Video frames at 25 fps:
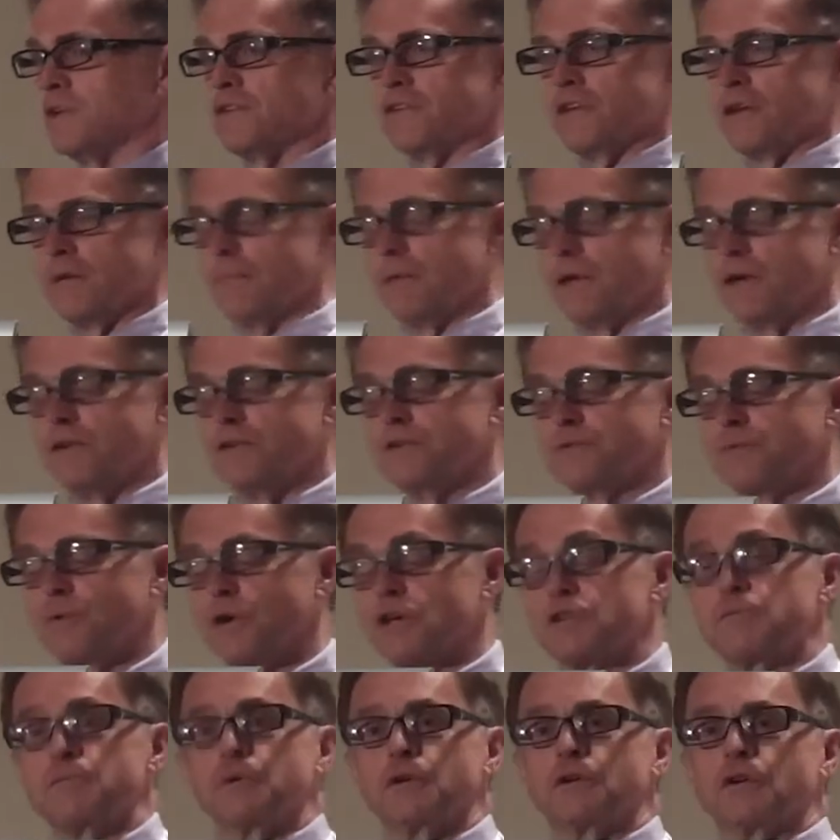as anybody who's
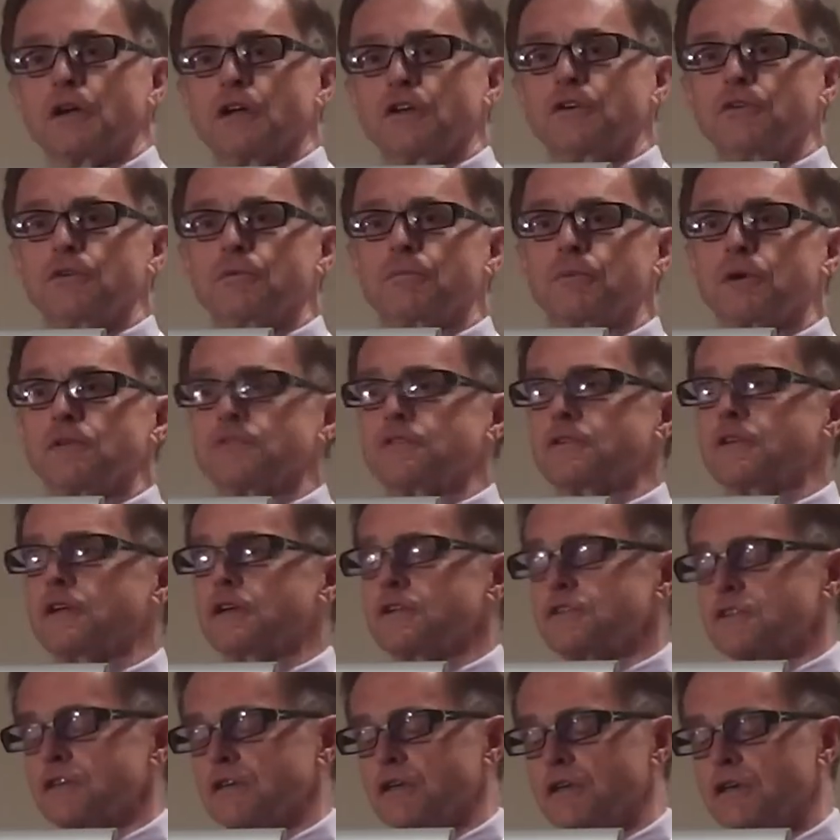watched me try to do a
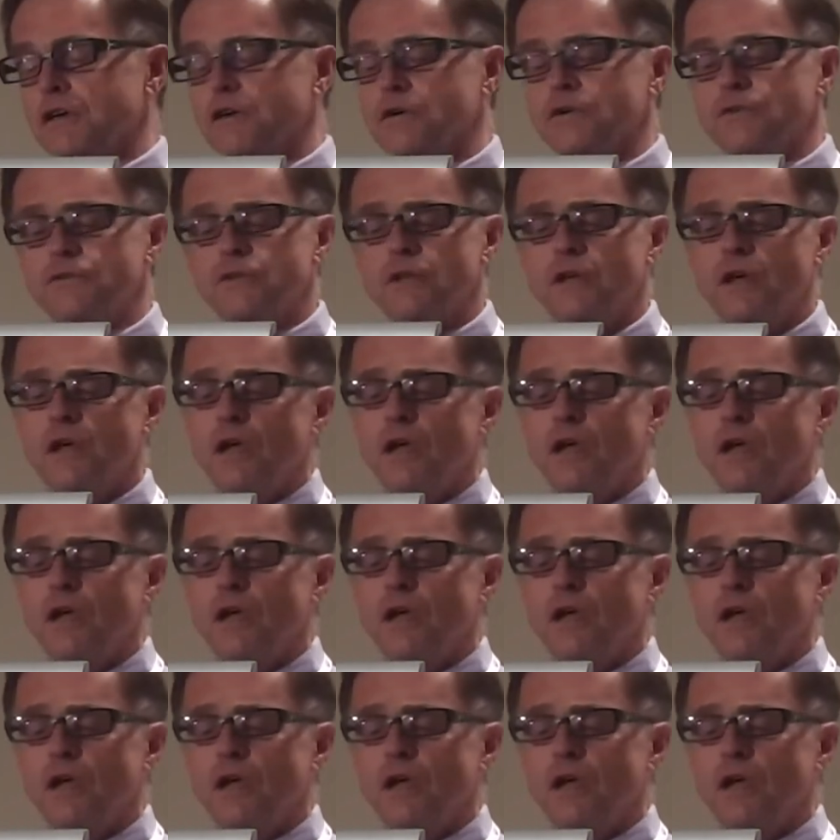presentation knows.